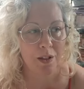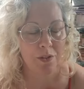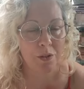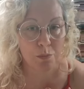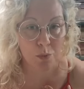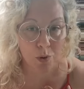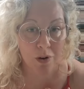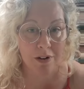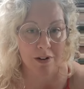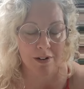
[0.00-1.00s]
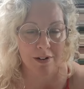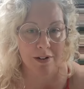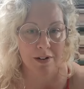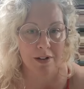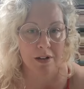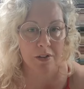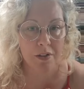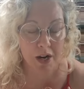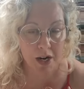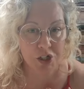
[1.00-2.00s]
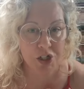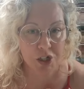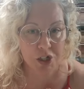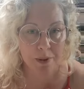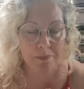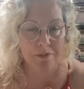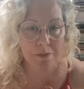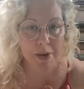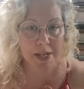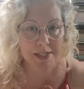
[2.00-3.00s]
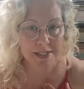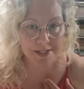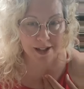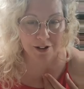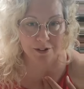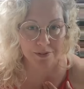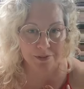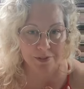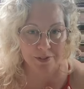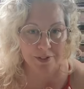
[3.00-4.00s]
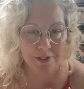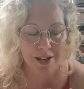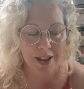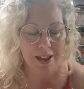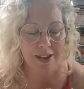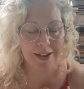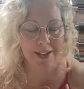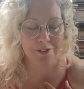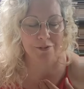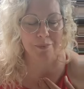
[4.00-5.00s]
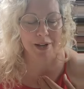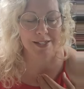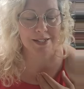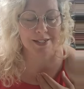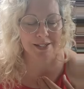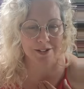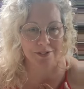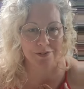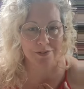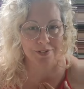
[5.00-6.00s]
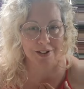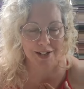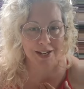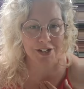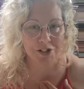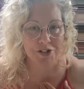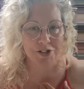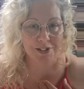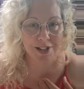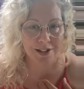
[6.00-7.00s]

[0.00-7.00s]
The more that I show up for myself and give myself unconditional love,